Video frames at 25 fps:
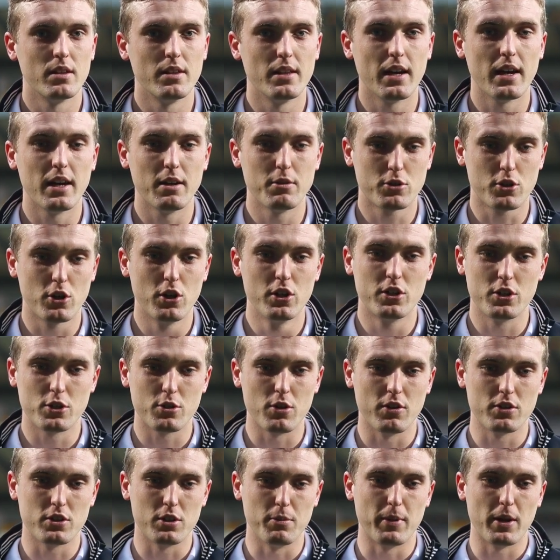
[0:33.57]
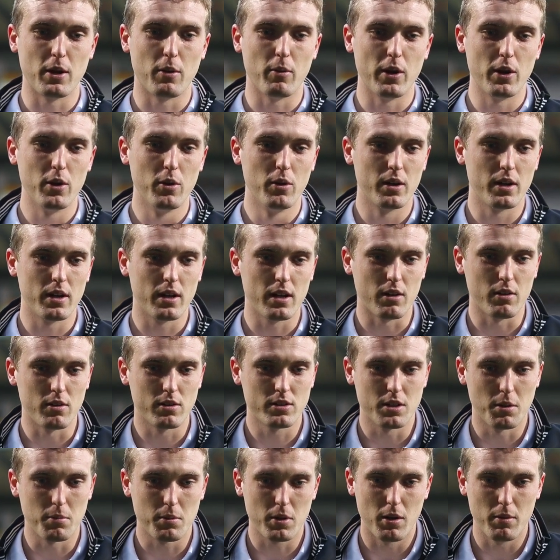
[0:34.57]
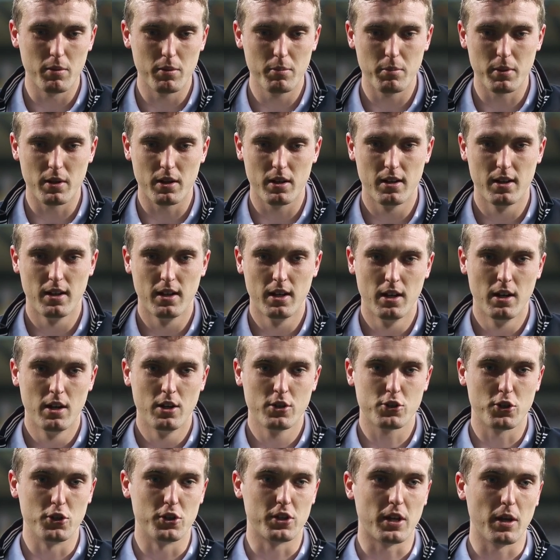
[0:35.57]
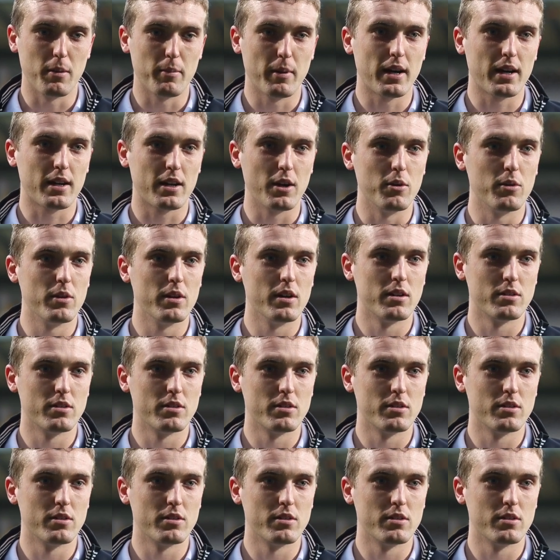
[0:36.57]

Yeah, it was good. It's obviously been a while, yeah, a long time coming, but it's good to get back out there.